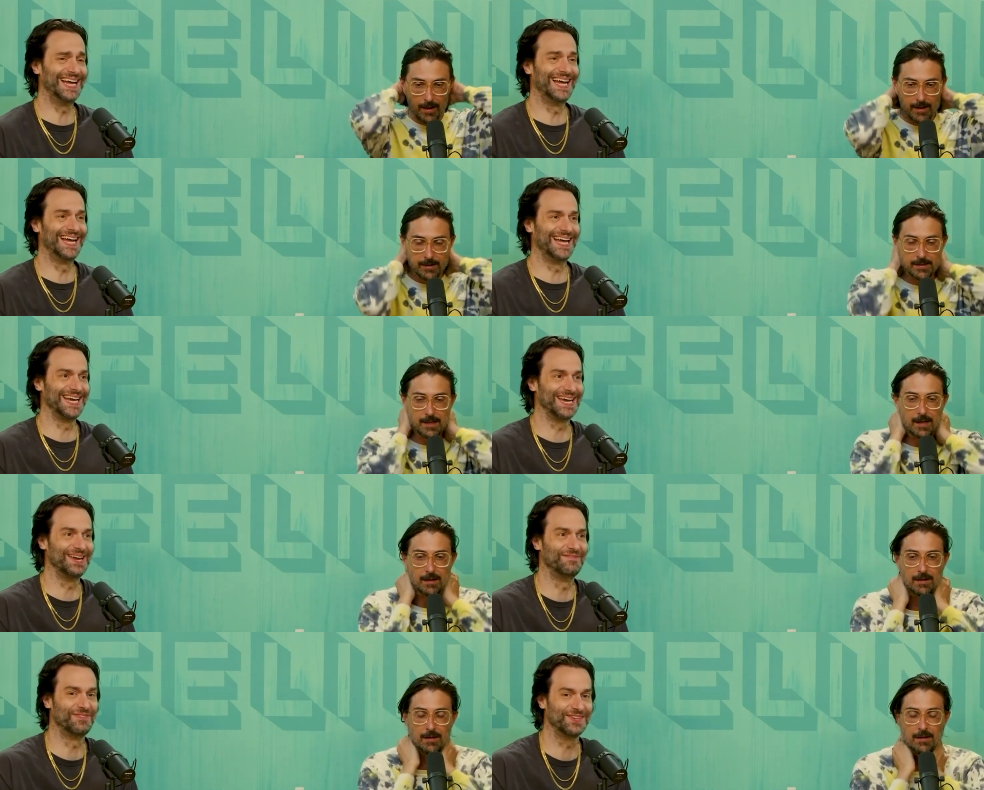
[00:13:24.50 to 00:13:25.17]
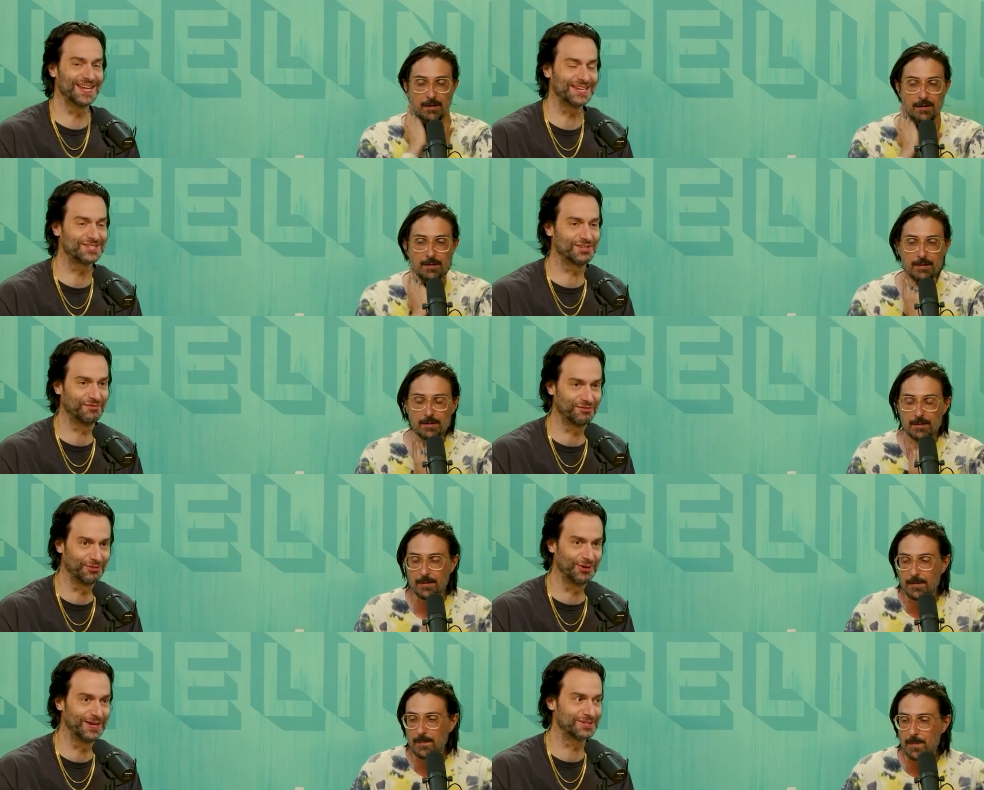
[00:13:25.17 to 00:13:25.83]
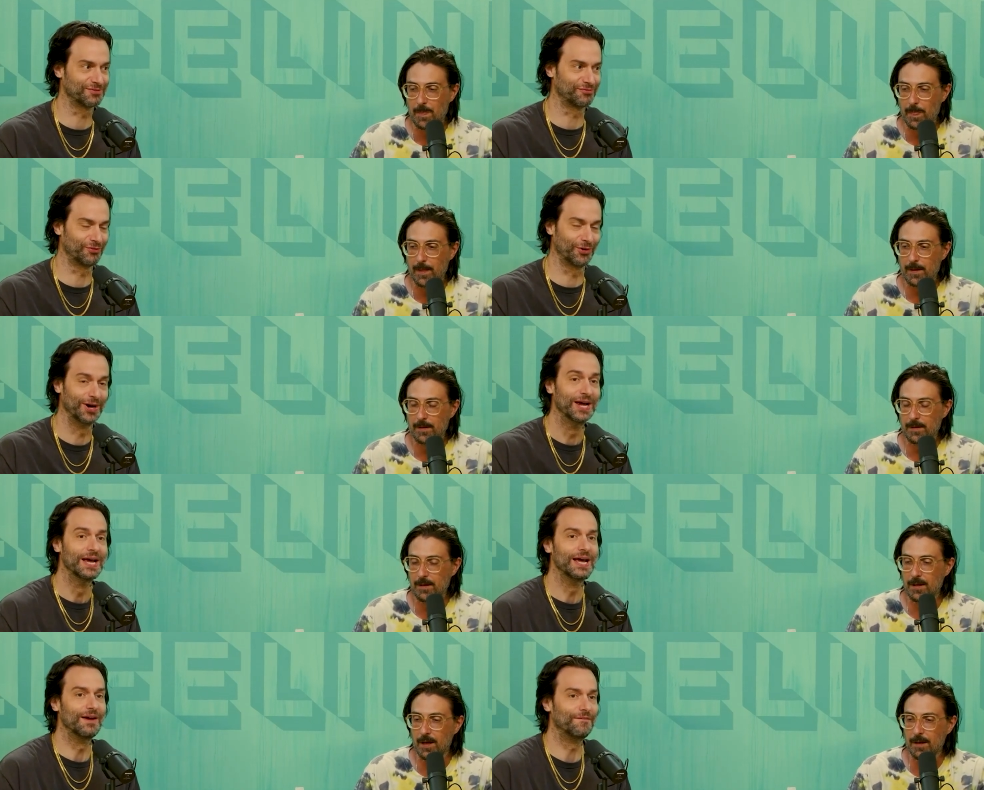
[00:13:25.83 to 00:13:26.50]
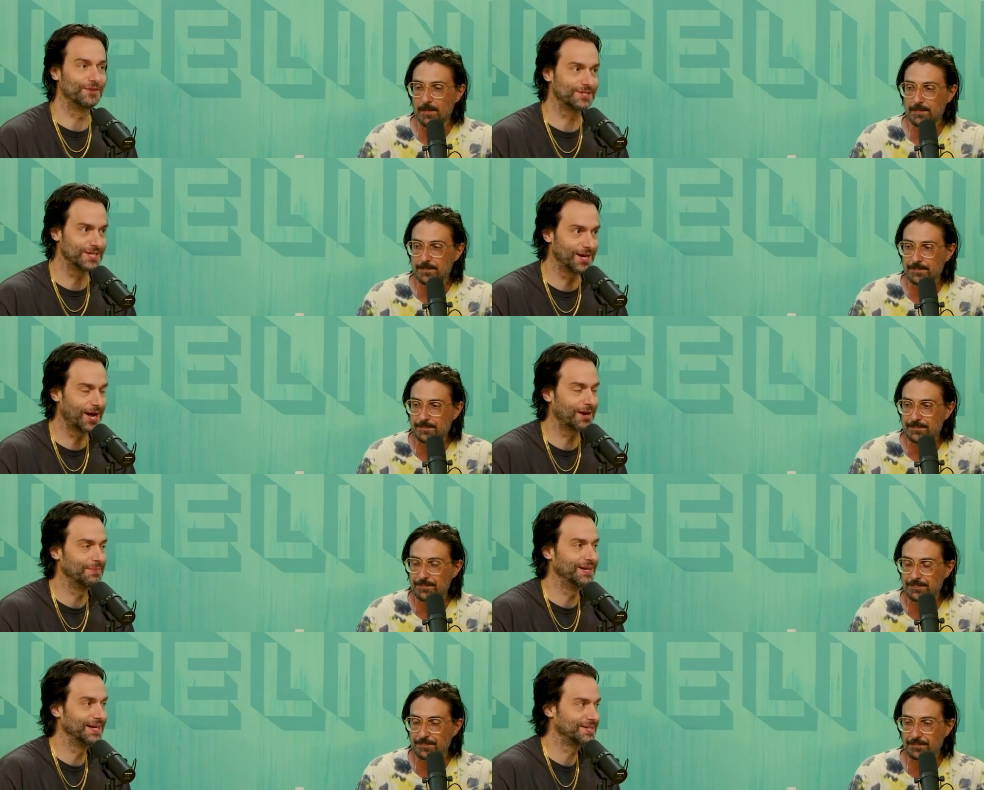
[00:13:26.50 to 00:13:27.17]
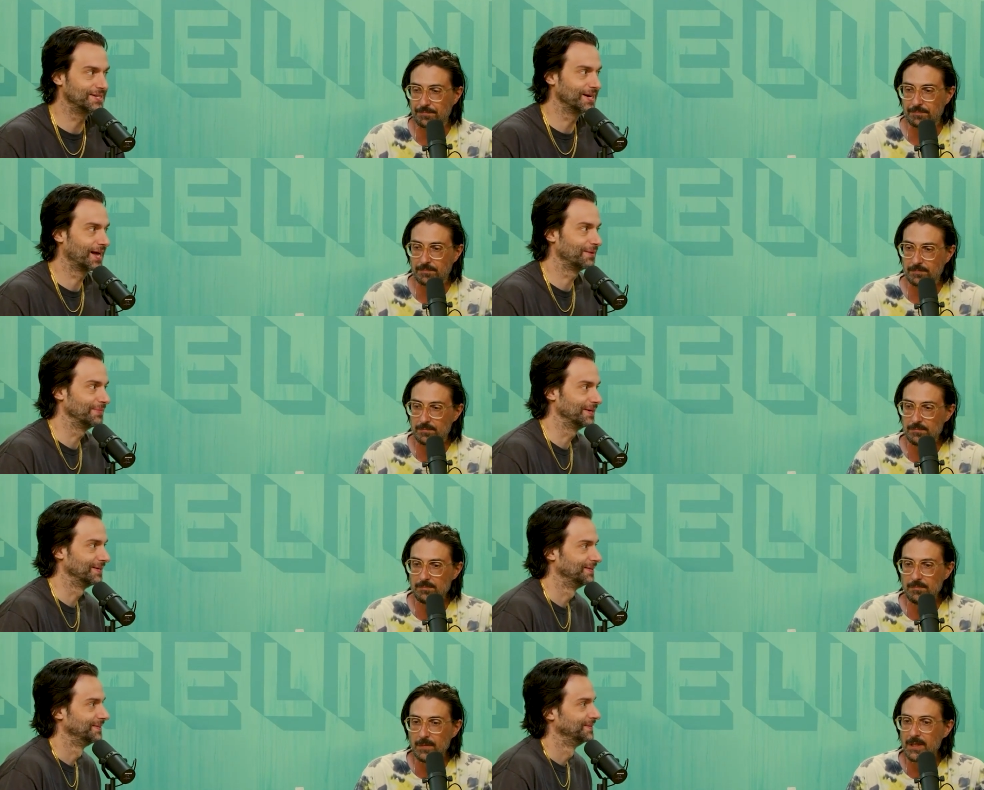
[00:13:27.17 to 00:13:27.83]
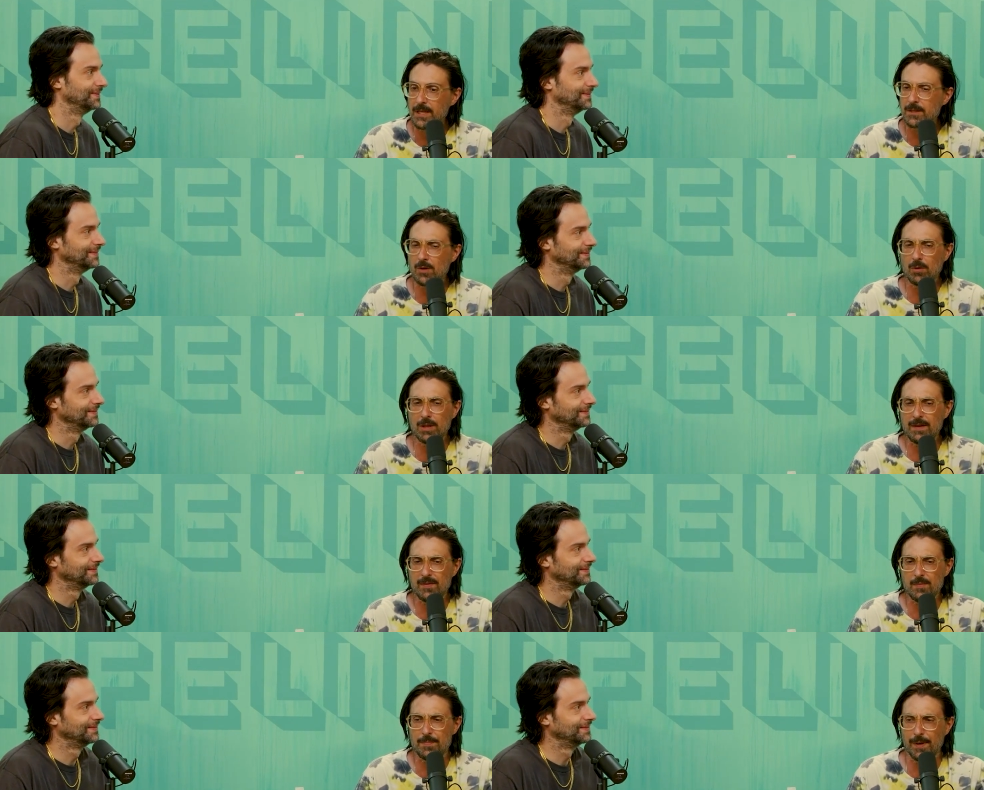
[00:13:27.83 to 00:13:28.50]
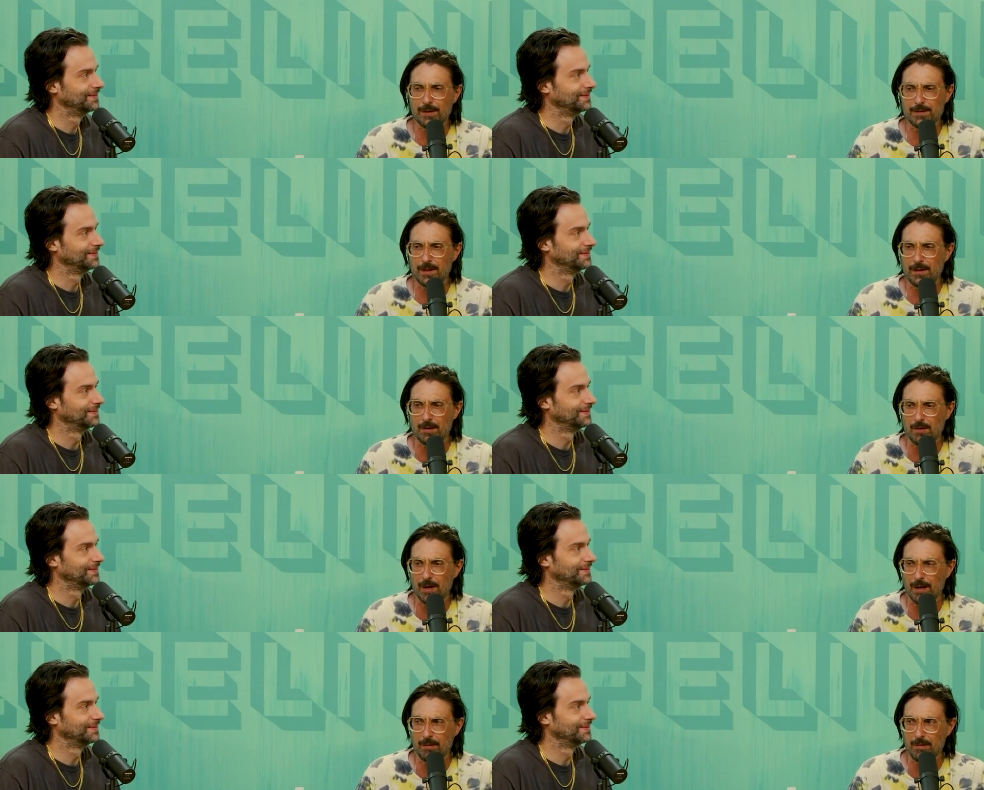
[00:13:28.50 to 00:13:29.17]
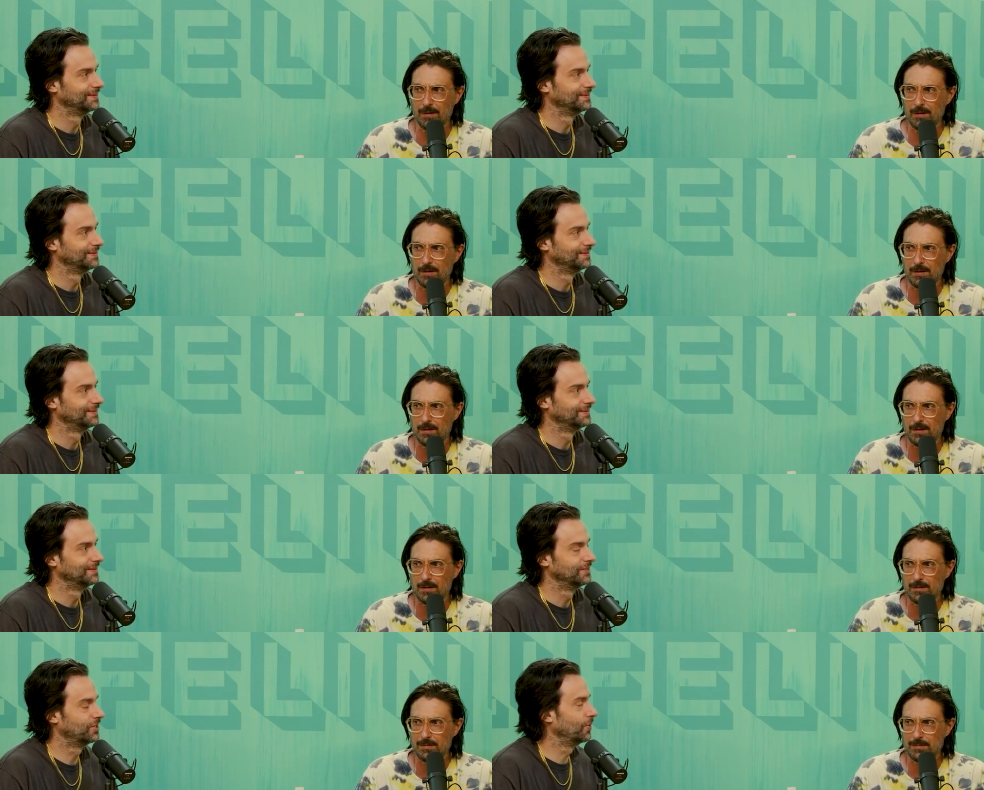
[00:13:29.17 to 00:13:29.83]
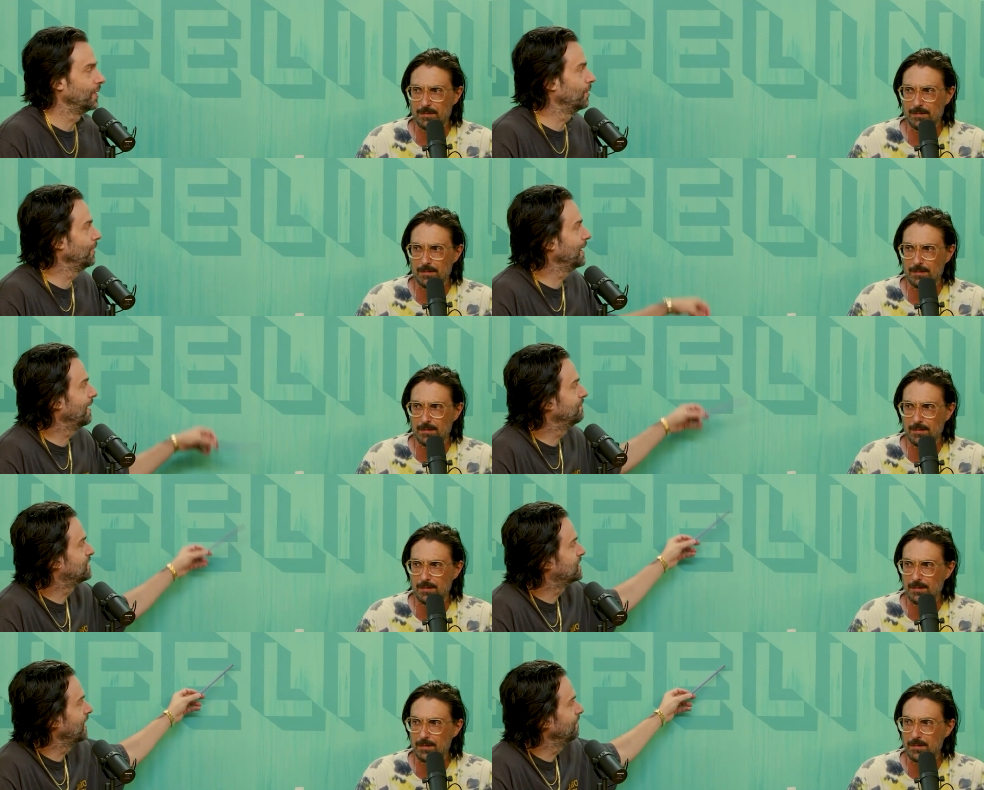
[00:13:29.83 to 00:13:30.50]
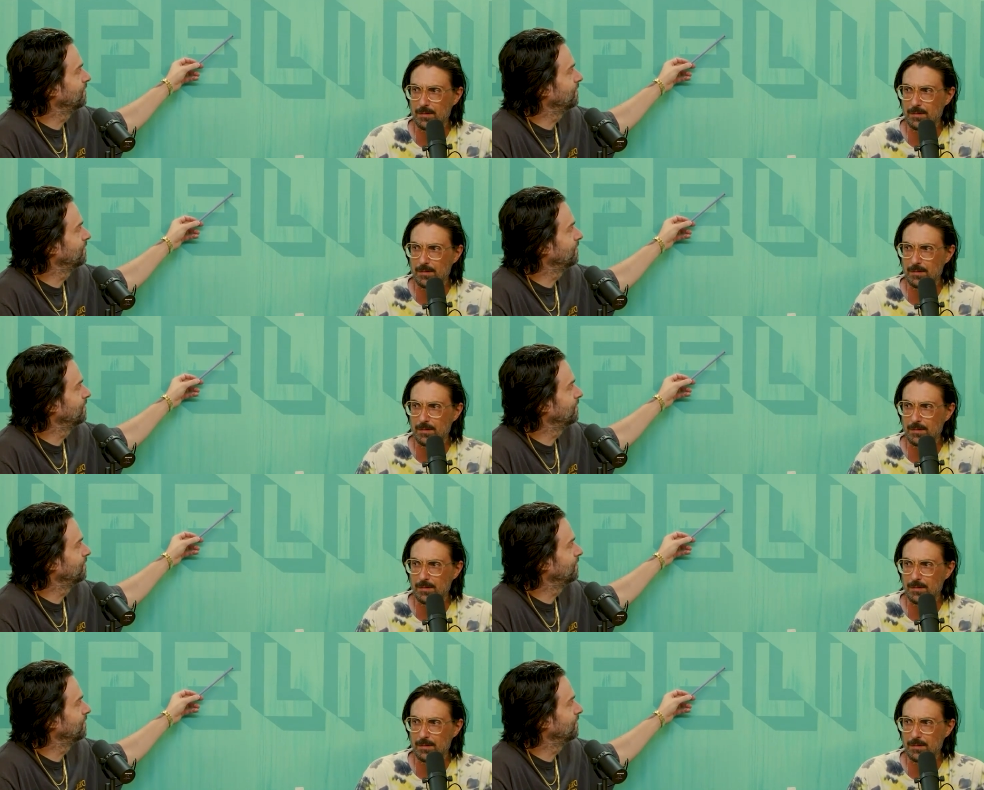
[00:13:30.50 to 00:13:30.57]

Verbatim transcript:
Speaker 1: exactly. if that's the floor, that's the floor. Yeah. If it's the ottoman, that's the ottoman.
Speaker 2: And don't leave your belt on the ground.
Speaker 1: So here we have save